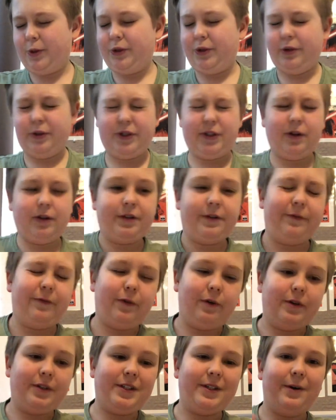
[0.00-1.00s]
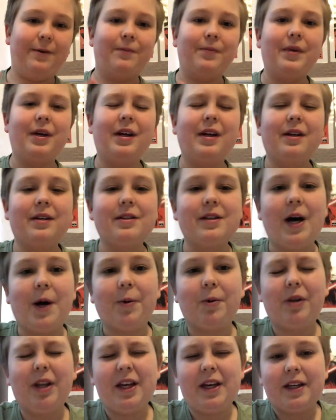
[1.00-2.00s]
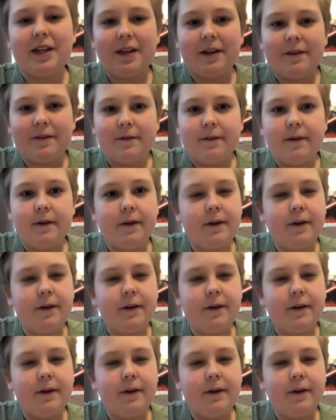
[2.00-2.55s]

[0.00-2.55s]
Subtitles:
you're searching for. So I will link it